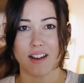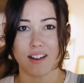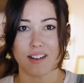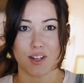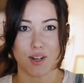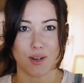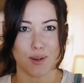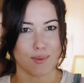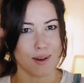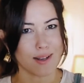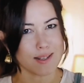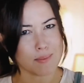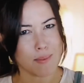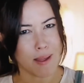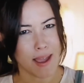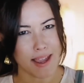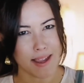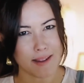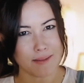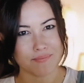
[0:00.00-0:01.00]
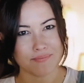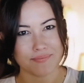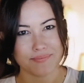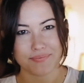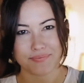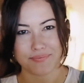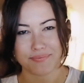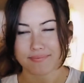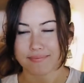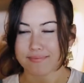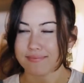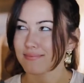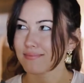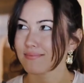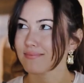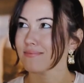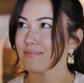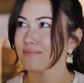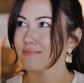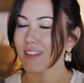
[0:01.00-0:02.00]
on your resume?
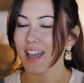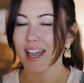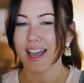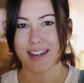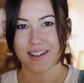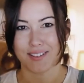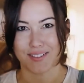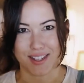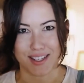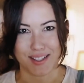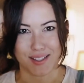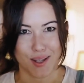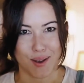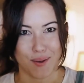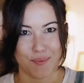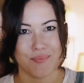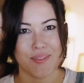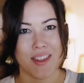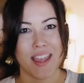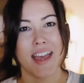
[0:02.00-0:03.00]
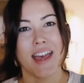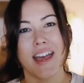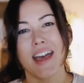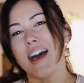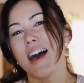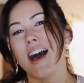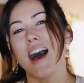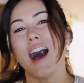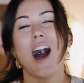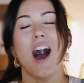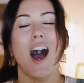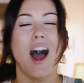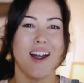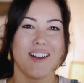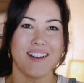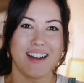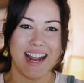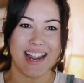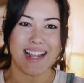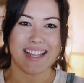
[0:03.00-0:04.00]
I don't think so.
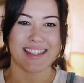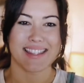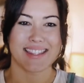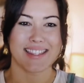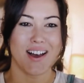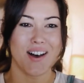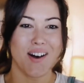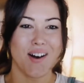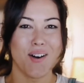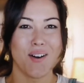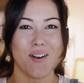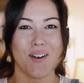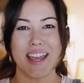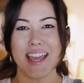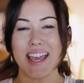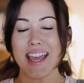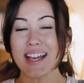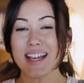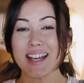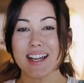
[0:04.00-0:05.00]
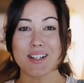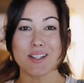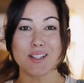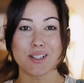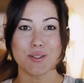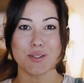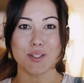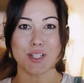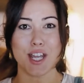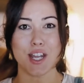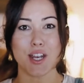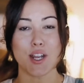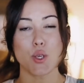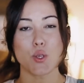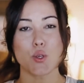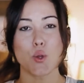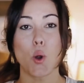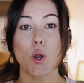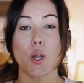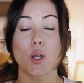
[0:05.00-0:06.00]
All right. So, in conclusion,
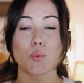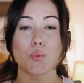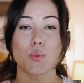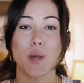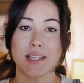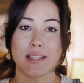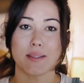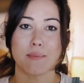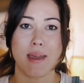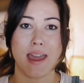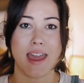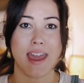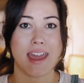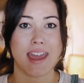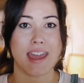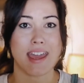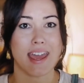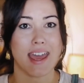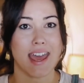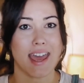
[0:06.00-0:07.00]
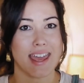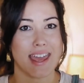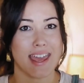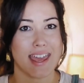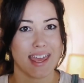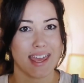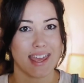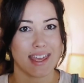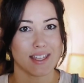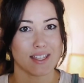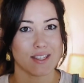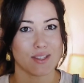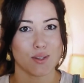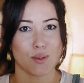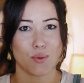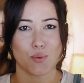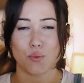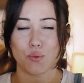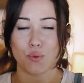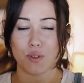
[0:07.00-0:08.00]
your resume
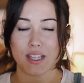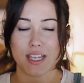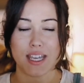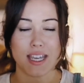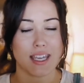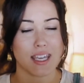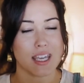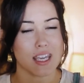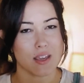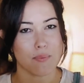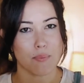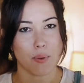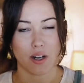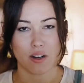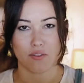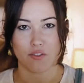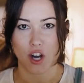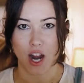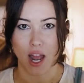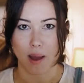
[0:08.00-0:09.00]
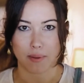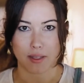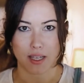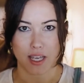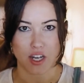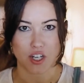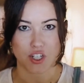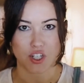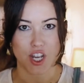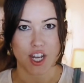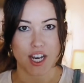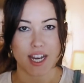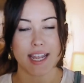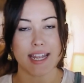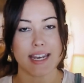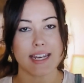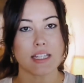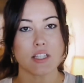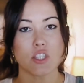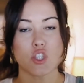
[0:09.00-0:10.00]
is really a key part of your application.
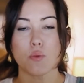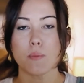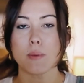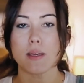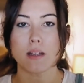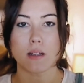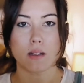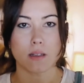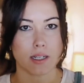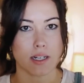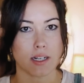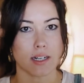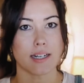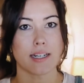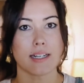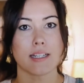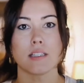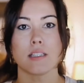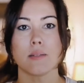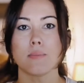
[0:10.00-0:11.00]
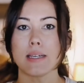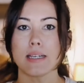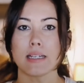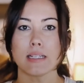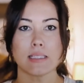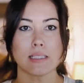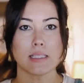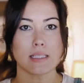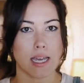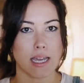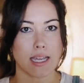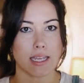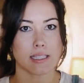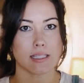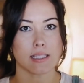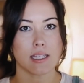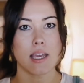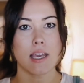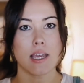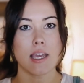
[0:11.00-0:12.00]
It needs to be clear, it needs to be
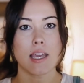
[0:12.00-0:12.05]
concise,